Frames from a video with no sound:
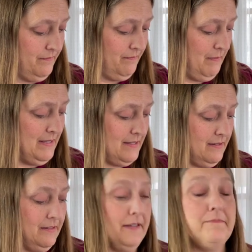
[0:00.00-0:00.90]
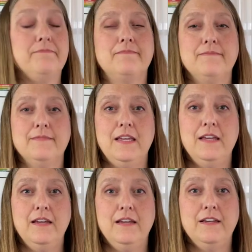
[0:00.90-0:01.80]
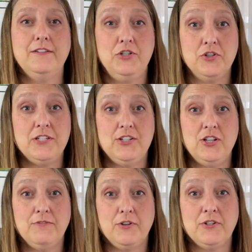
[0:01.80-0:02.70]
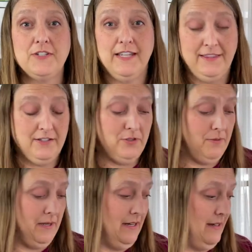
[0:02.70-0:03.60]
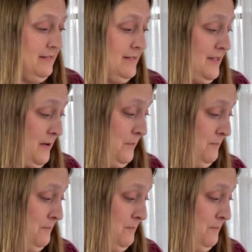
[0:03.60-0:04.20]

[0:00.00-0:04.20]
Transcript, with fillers: basically do your stitching first and then do the beading. So